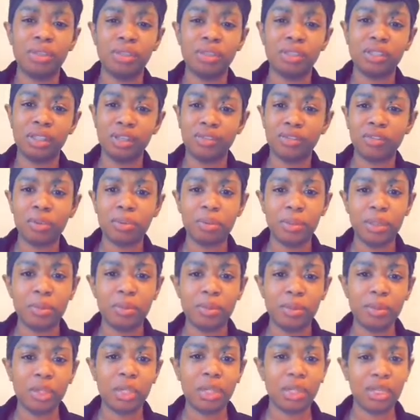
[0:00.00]
different
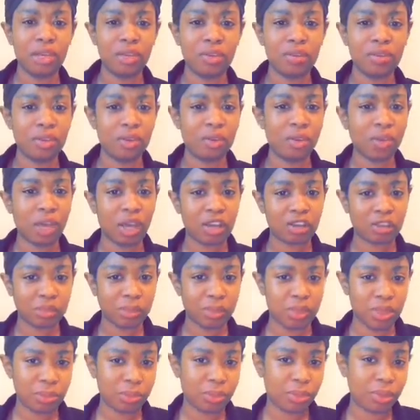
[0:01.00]
people and interview a lot of
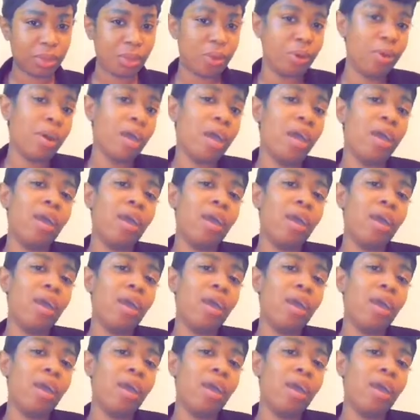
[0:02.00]
people,